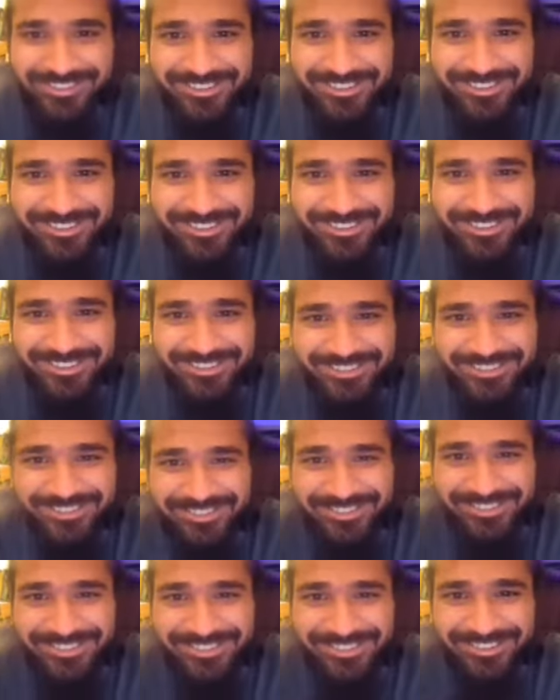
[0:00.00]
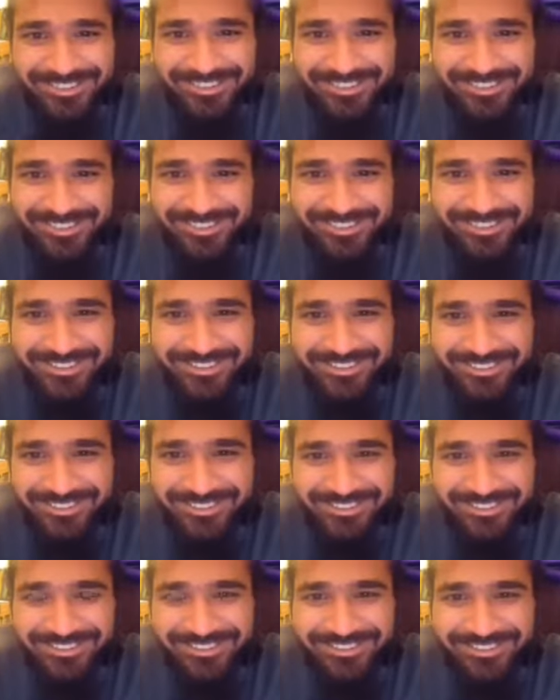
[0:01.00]

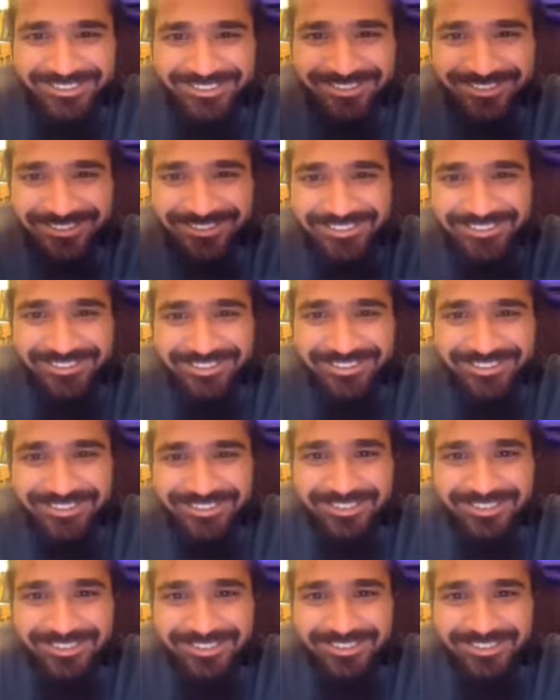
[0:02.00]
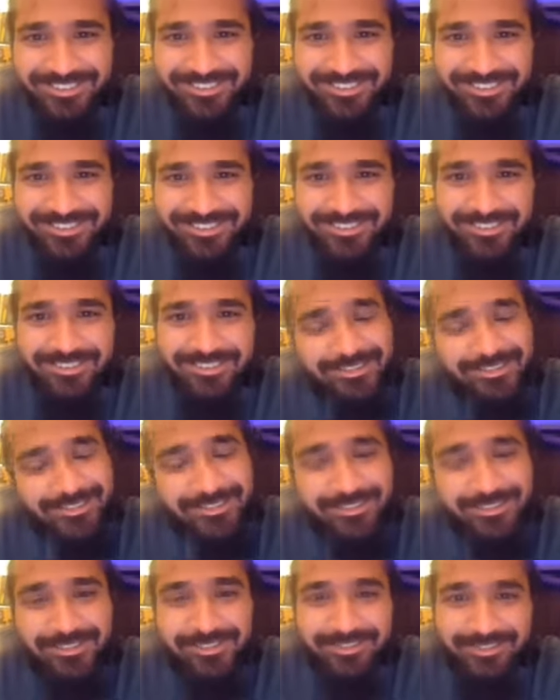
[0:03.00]

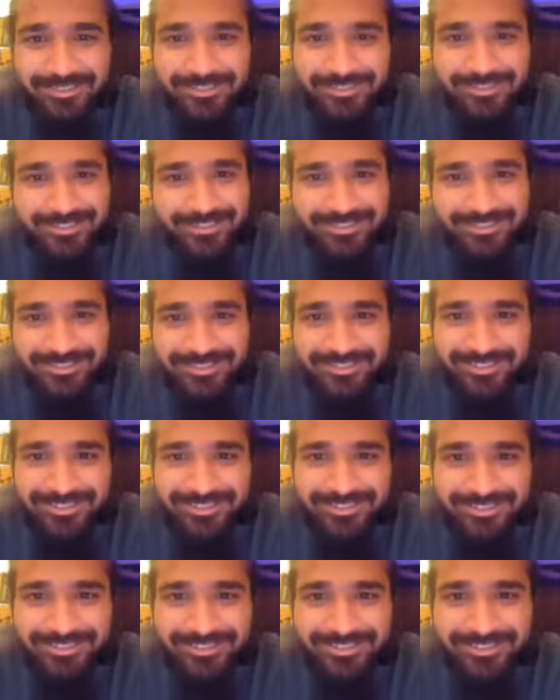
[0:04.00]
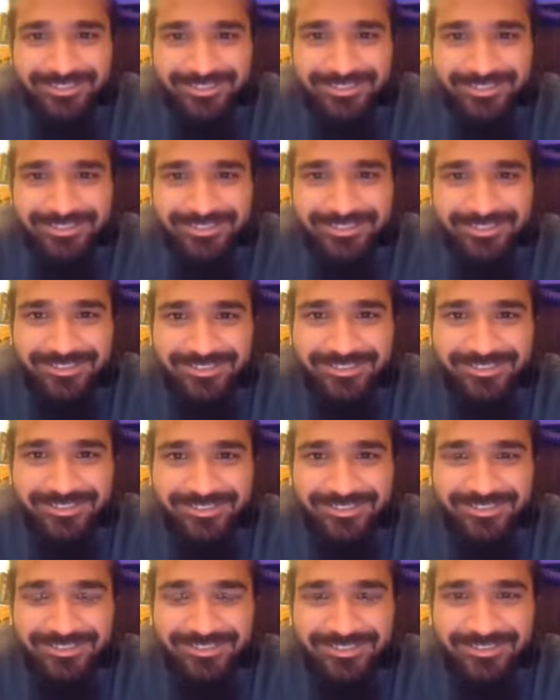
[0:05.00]

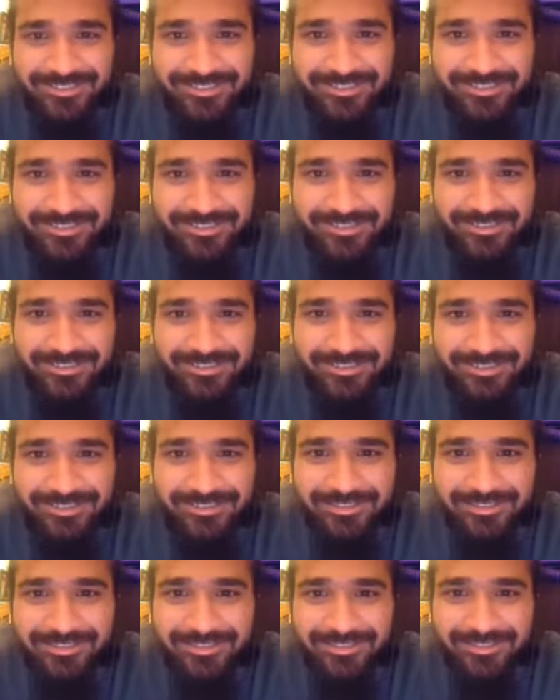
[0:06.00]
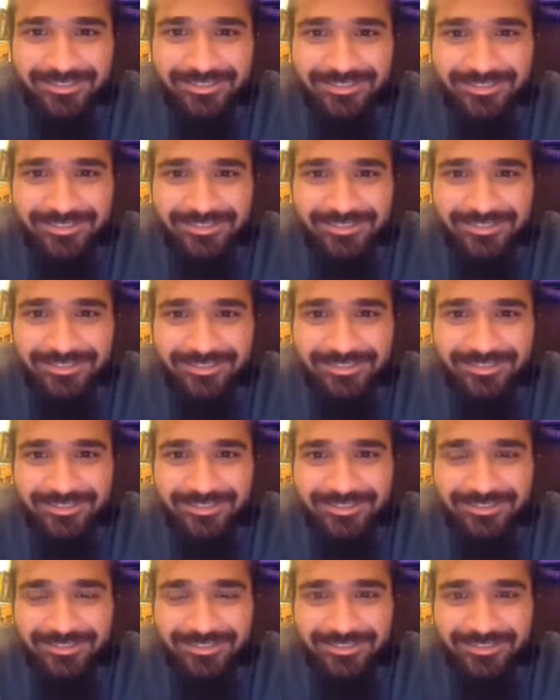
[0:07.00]
(silent)